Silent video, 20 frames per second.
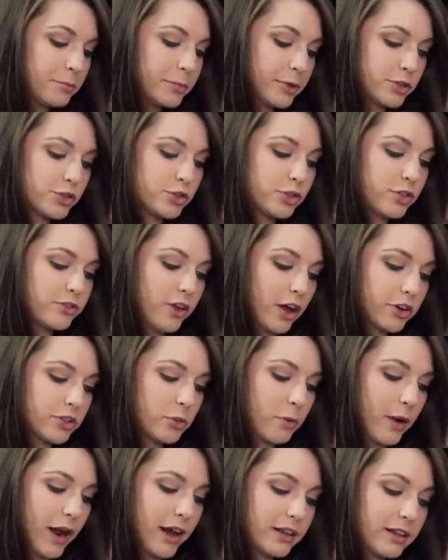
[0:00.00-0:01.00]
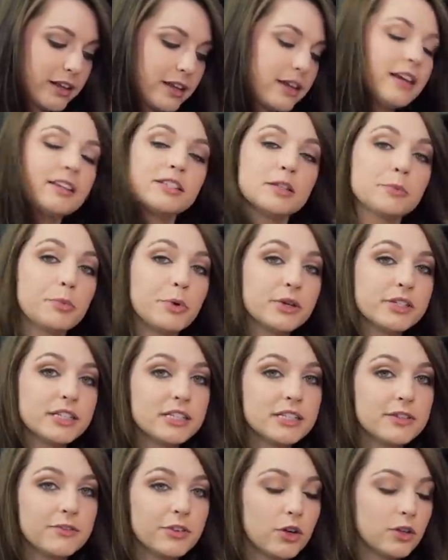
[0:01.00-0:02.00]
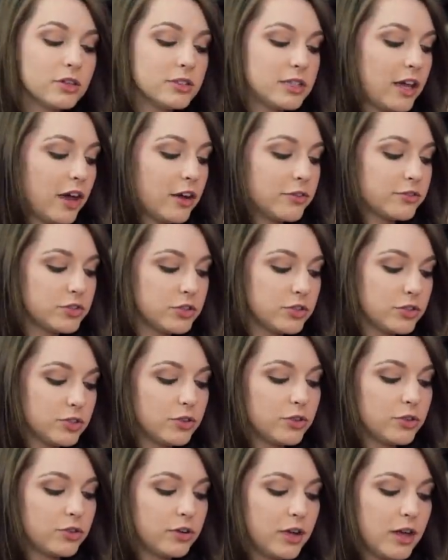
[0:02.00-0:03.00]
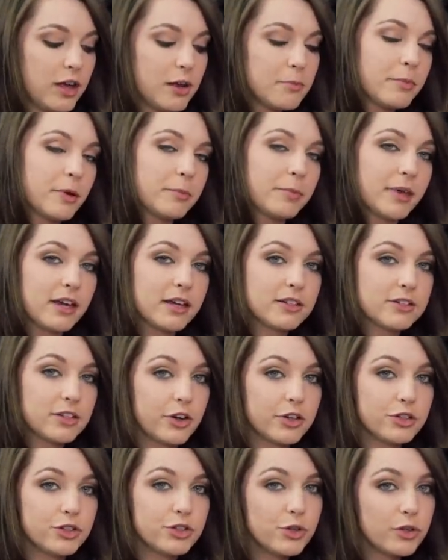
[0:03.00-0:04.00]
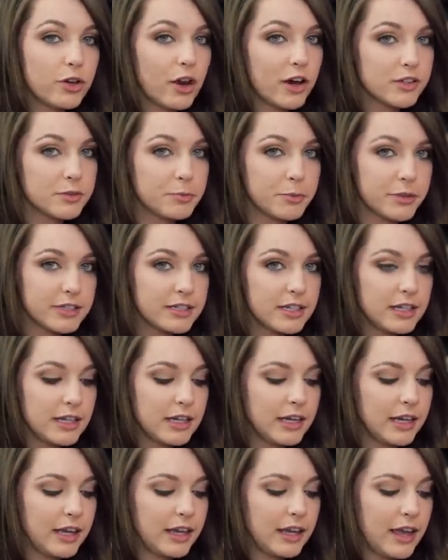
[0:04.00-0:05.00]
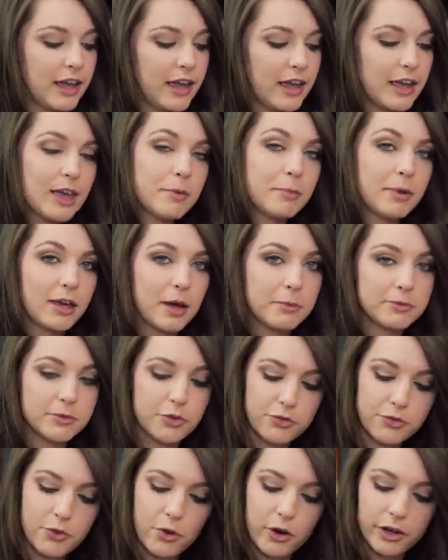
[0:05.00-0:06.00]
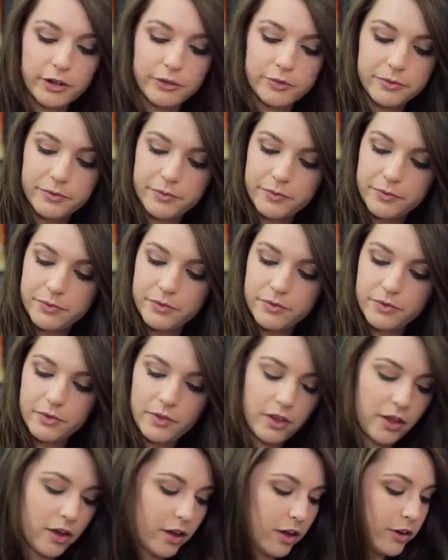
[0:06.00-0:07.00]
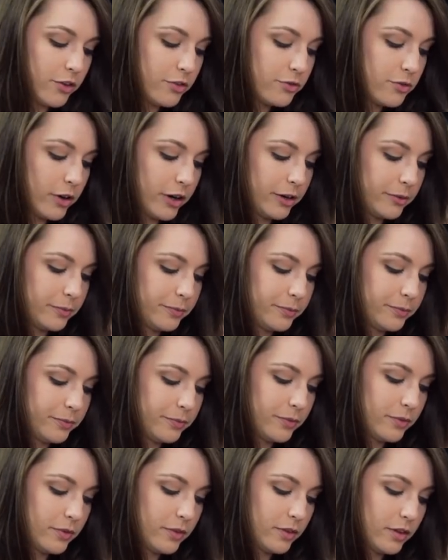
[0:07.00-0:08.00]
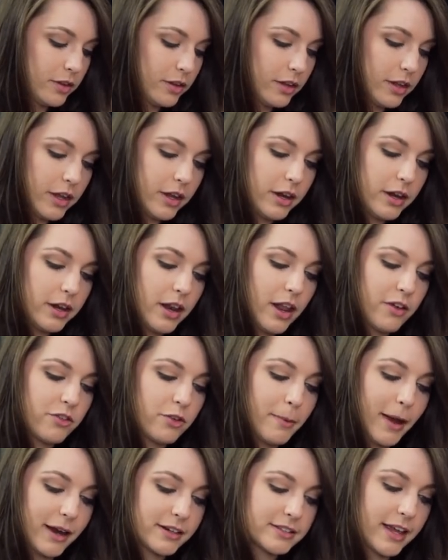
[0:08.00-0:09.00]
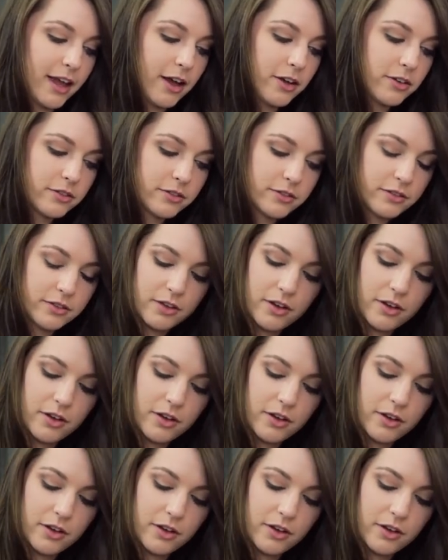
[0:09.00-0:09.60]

Pursuit of Doctor Wiley is a printed difficulty of two, but because there are two cards preceding it, it becomes a four. On a four. Never Back Down,